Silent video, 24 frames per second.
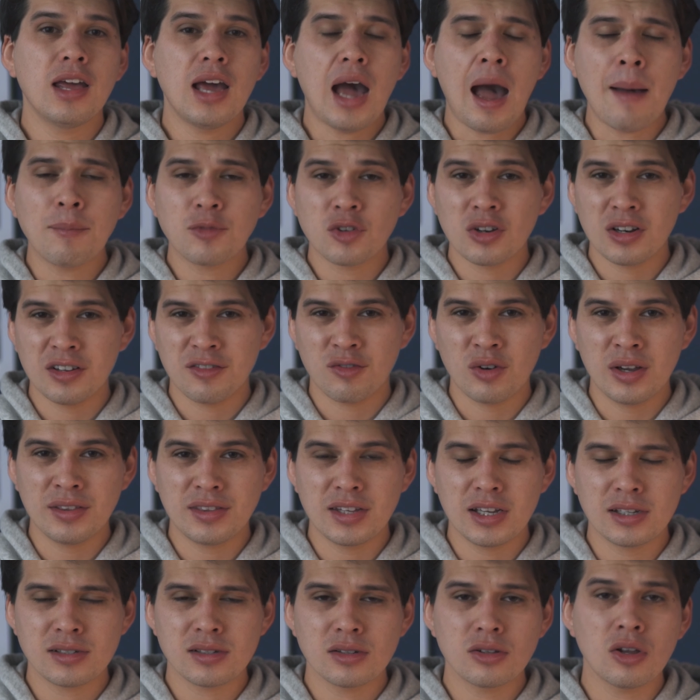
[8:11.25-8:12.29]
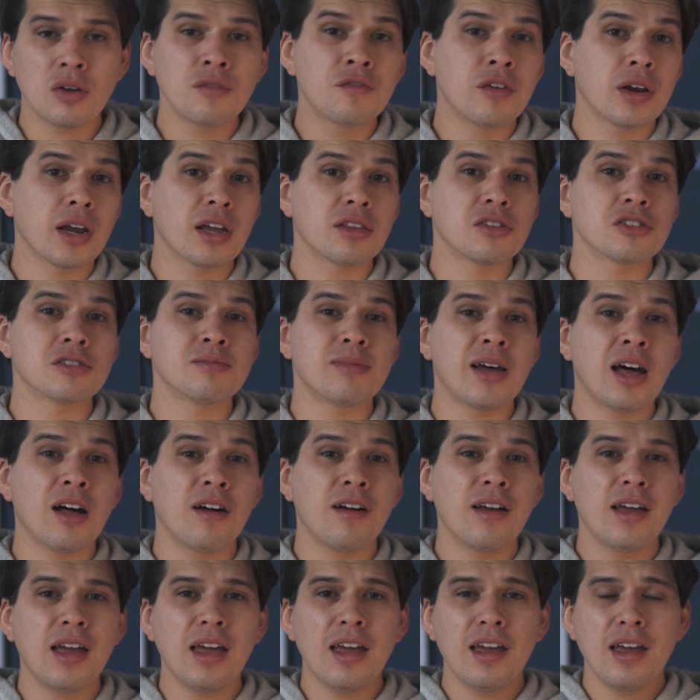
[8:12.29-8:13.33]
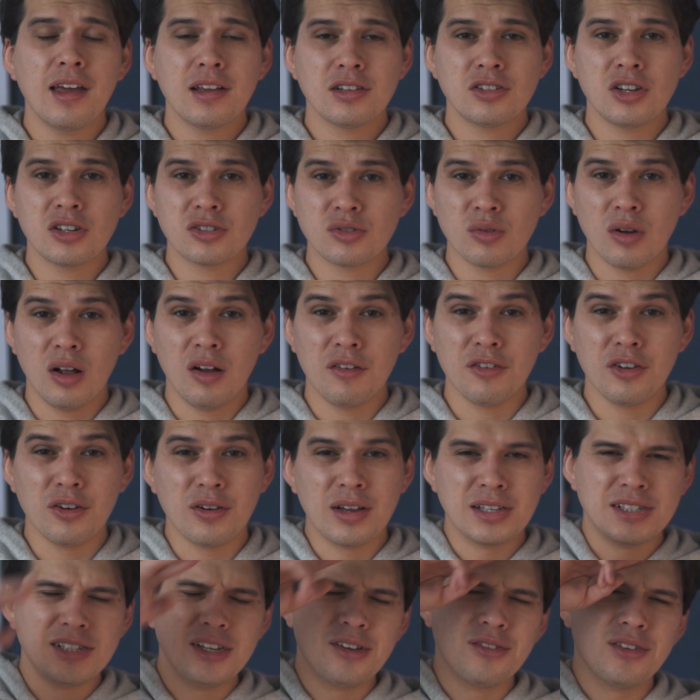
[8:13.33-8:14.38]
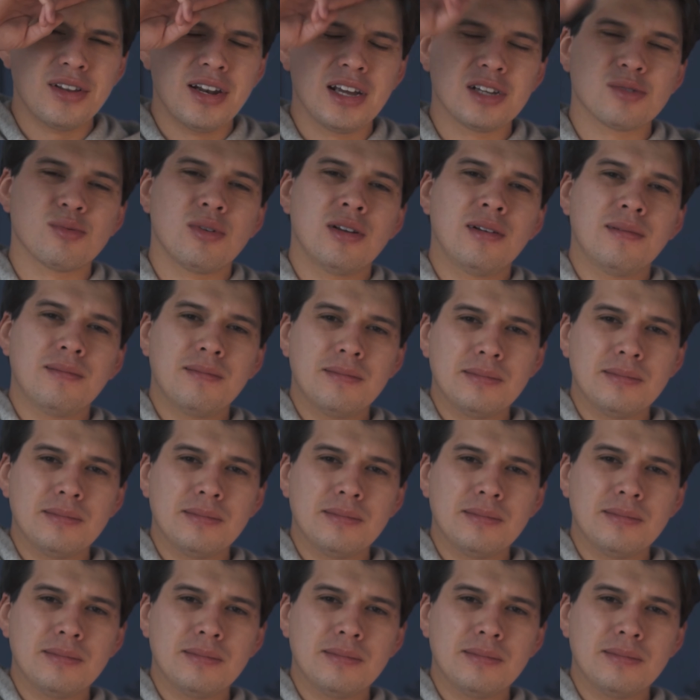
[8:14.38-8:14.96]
I'm Tony Fuentes. Don't forget to smile. Cheers to all of you, and see you in the next one.